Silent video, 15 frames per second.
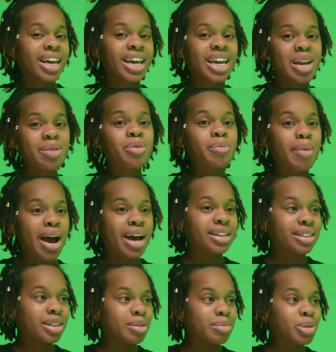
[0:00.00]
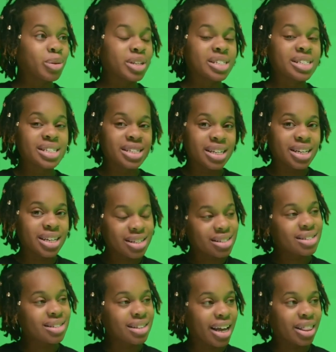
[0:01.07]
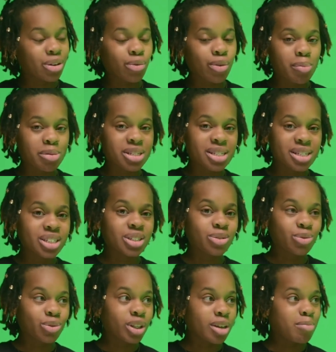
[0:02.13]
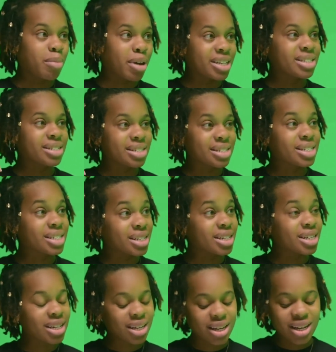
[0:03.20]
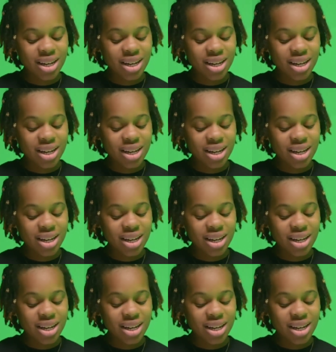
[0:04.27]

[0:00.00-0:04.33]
And keep reminding them so it sticks. Like the repetition really makes it stick.